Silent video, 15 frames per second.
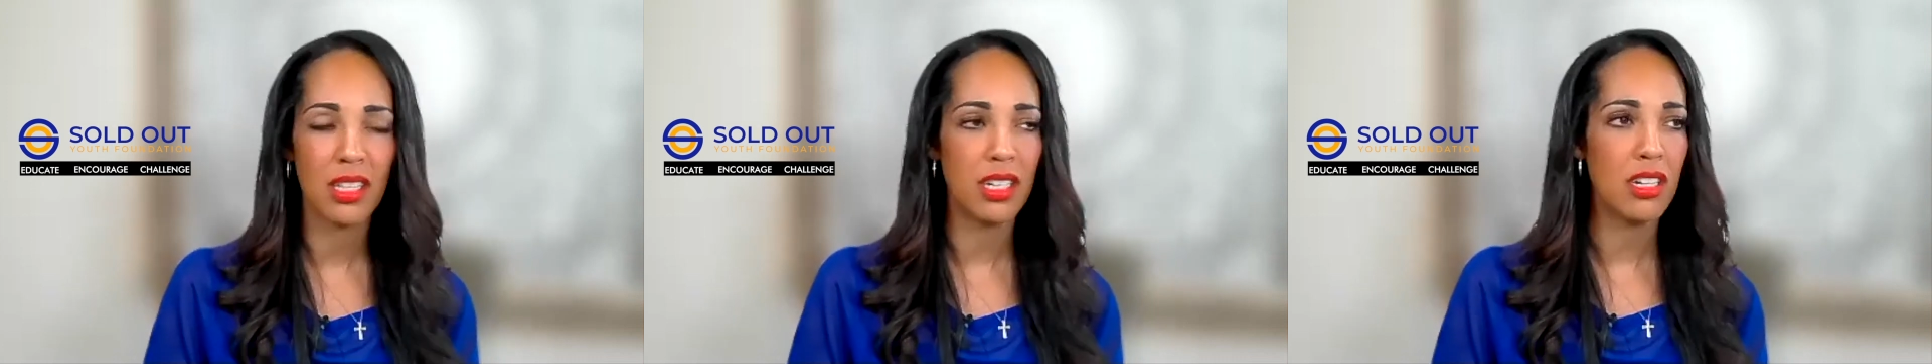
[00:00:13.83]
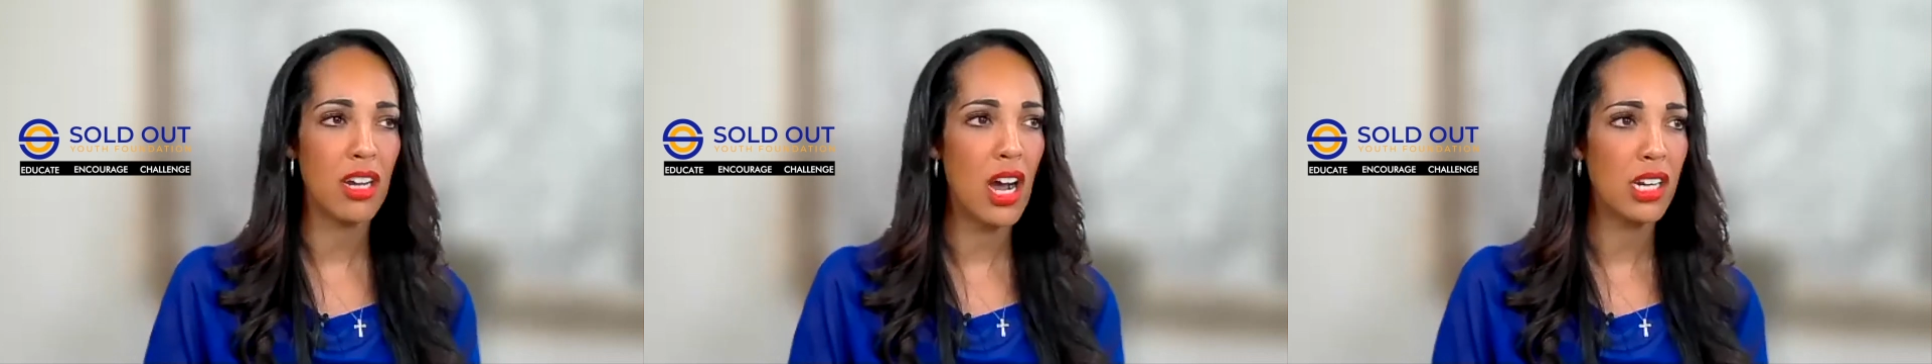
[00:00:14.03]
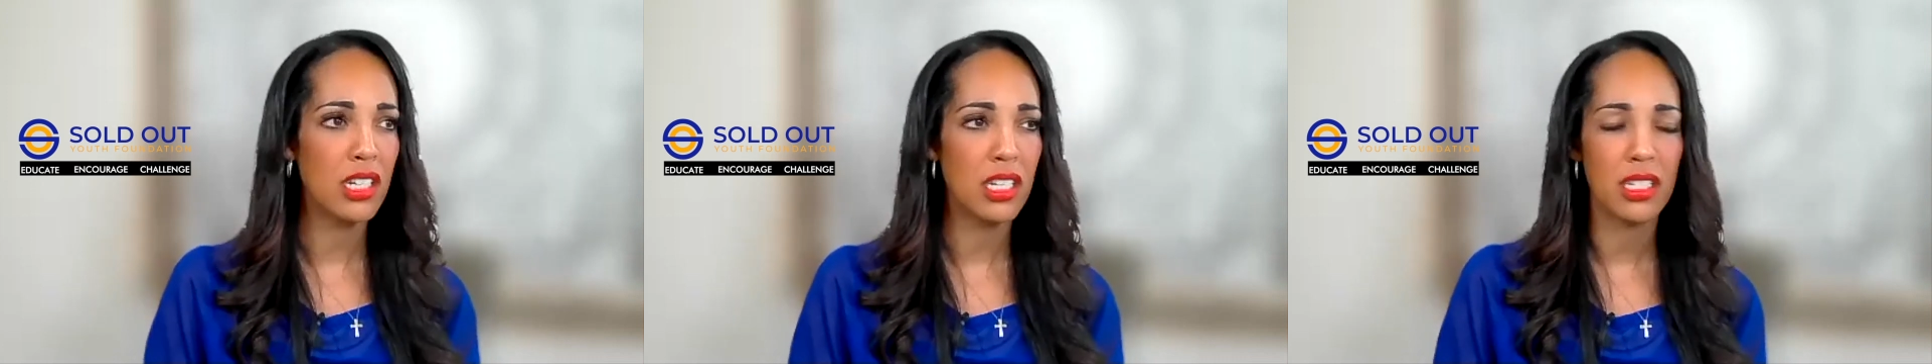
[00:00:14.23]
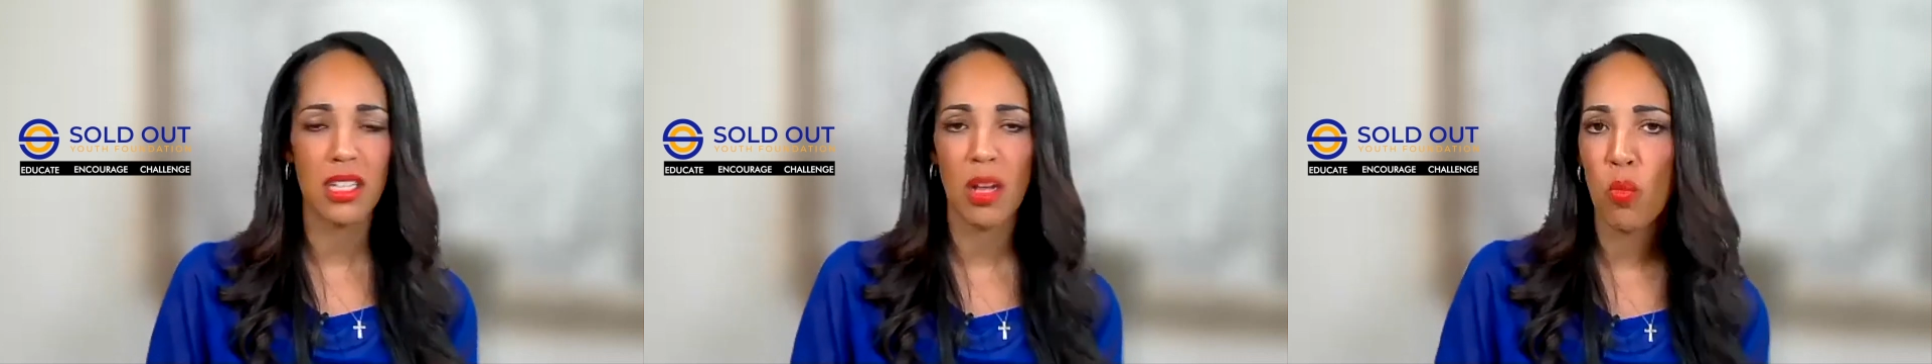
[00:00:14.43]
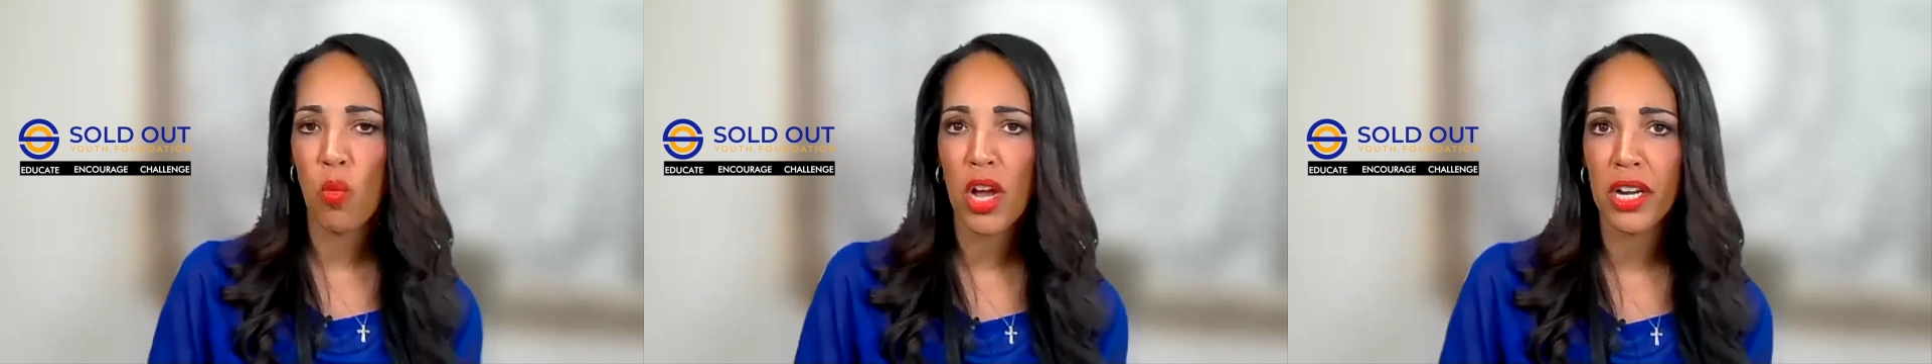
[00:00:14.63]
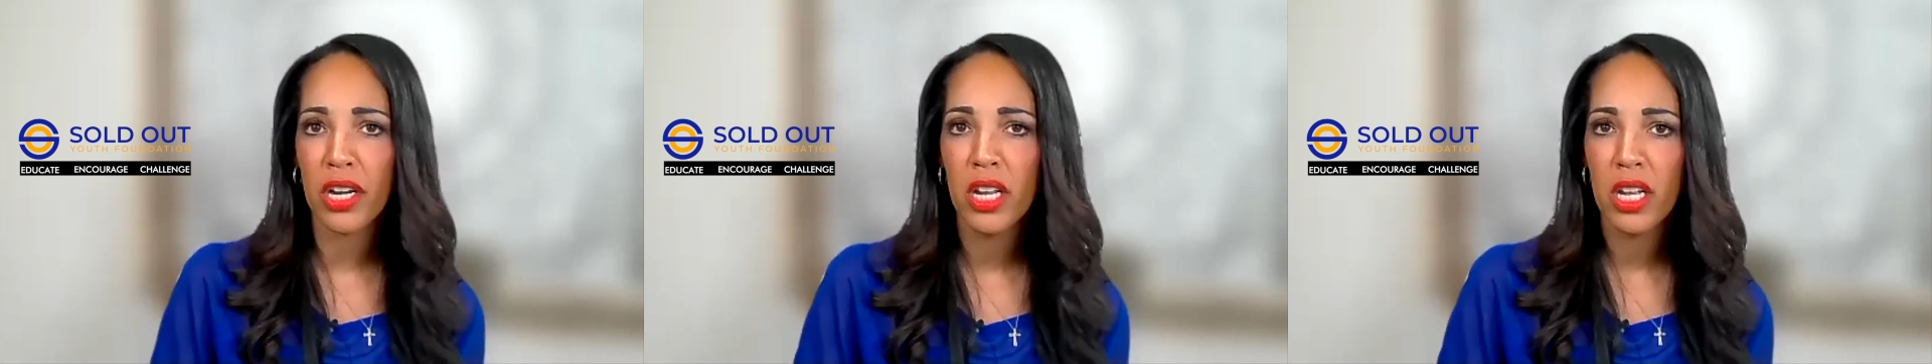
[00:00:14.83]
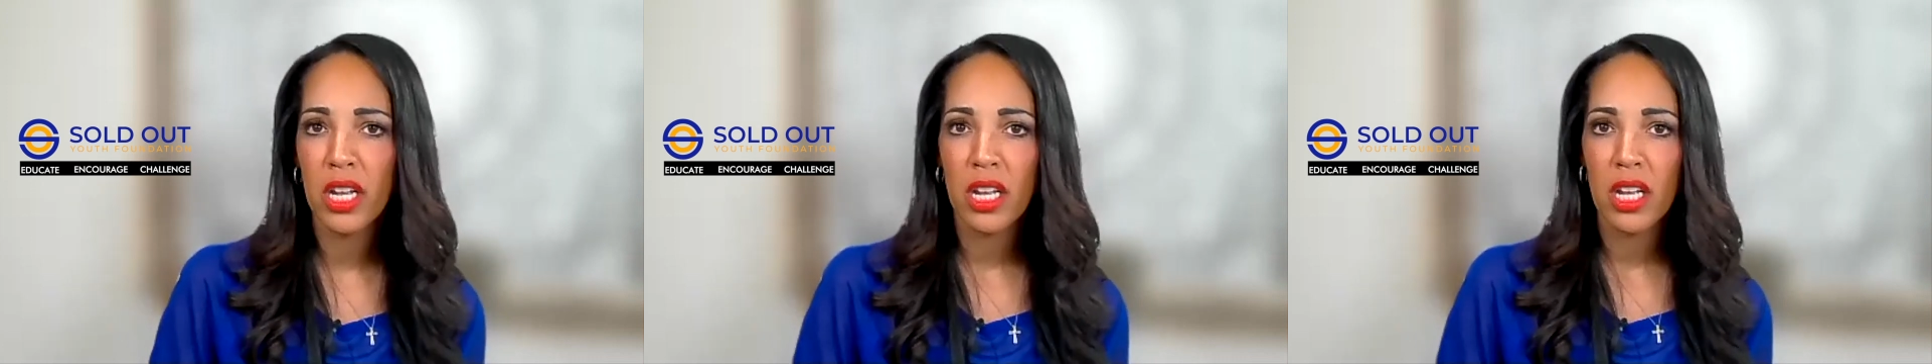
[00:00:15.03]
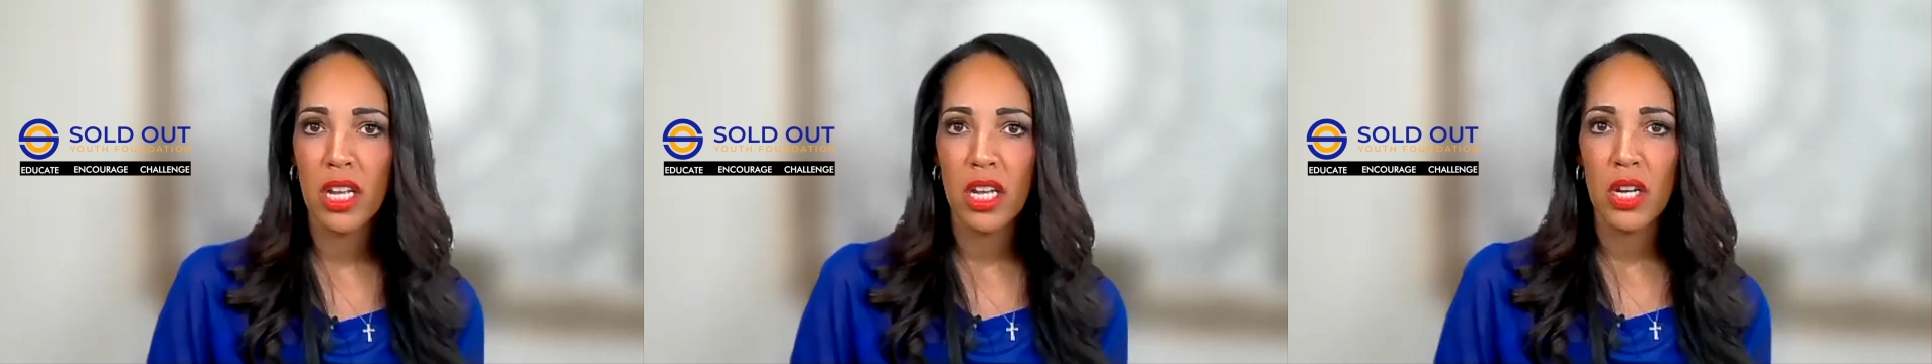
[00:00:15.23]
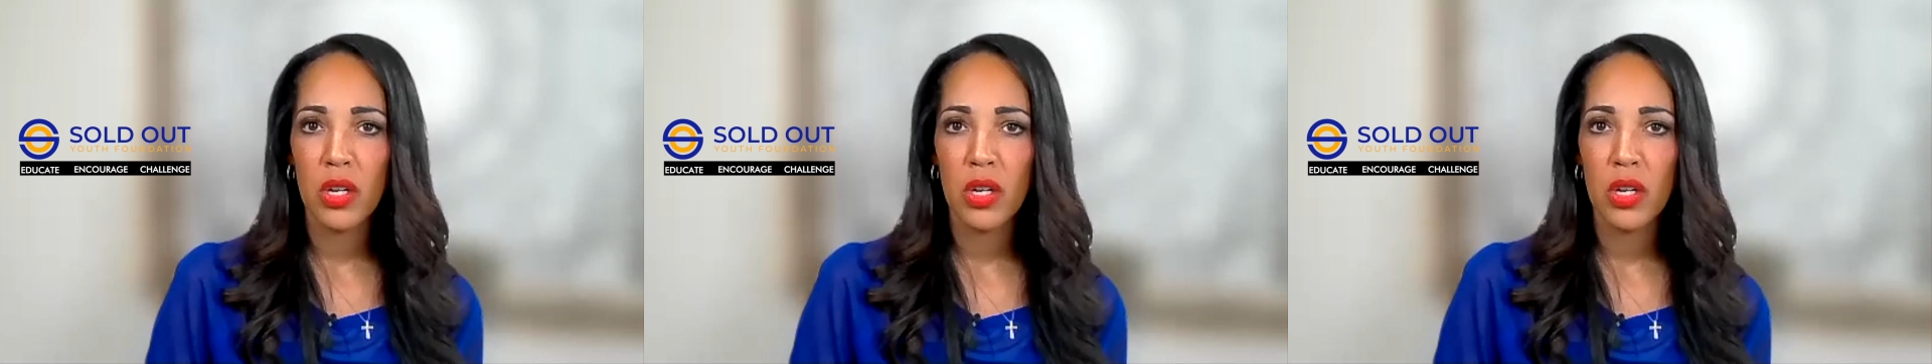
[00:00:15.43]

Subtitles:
they talk to someone